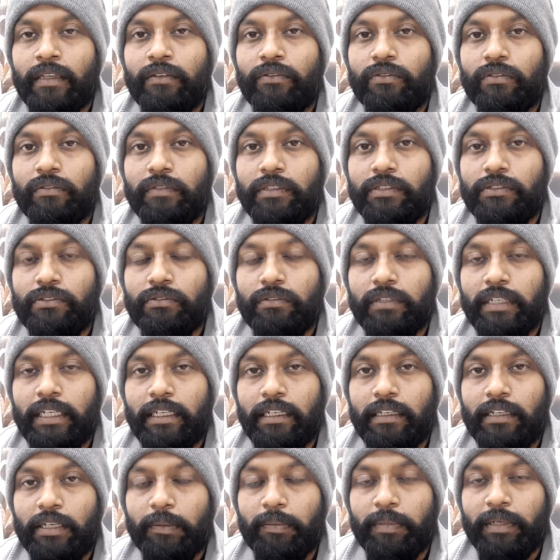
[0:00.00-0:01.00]
So once you get
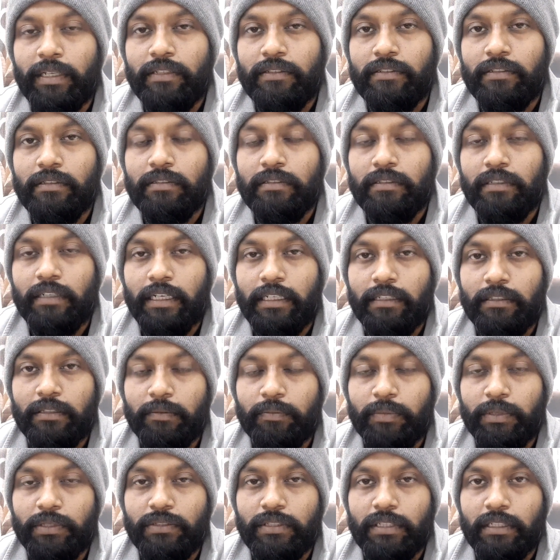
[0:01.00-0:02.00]
it replaced, get the
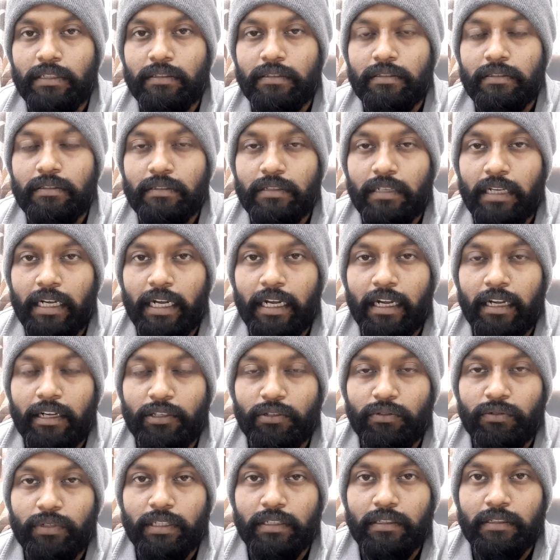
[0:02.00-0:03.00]
pistons, and
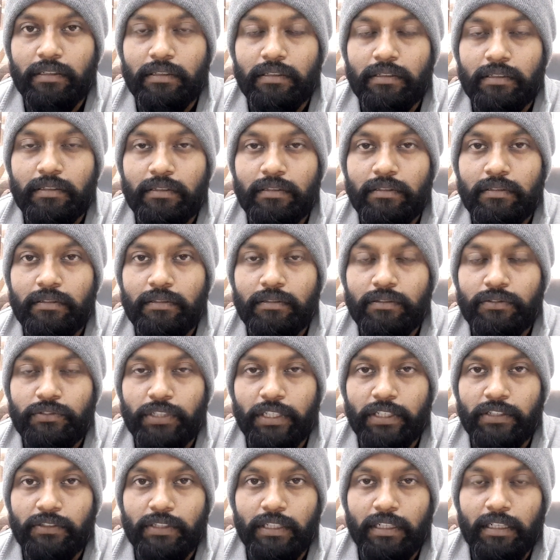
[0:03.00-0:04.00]
you can
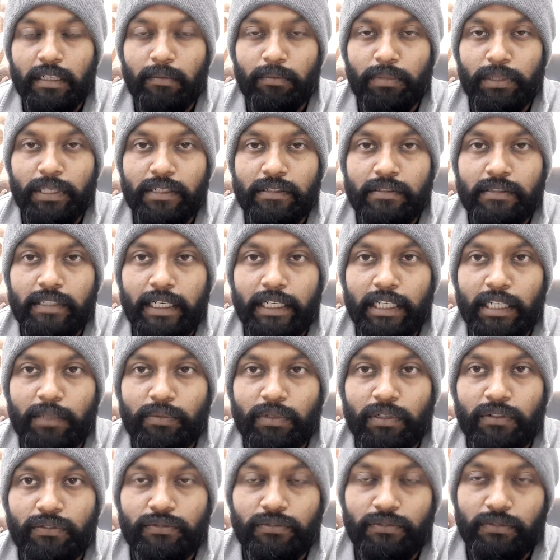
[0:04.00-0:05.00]
change the complete setup
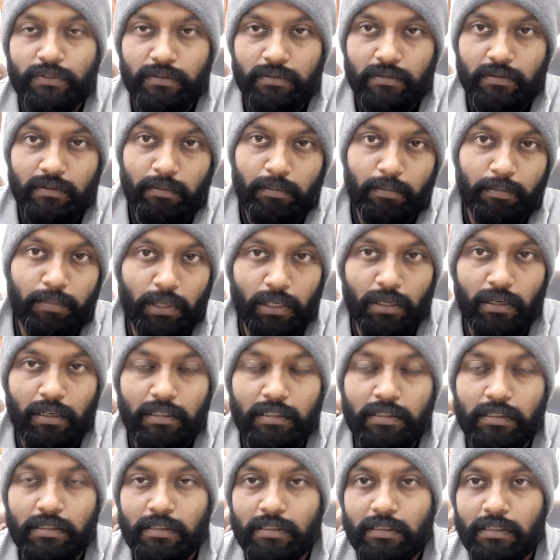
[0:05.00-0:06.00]
of
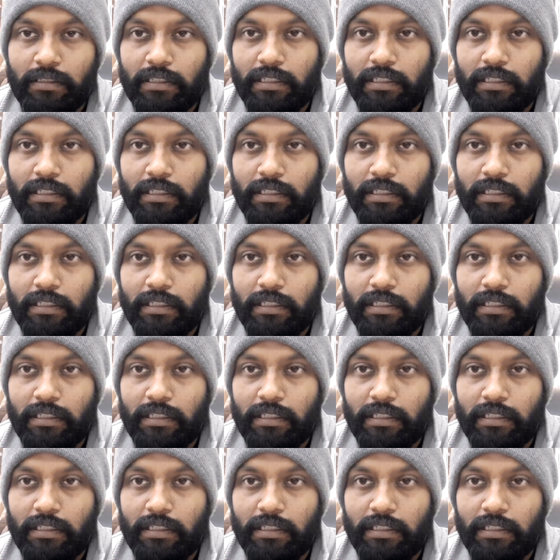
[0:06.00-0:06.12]
block,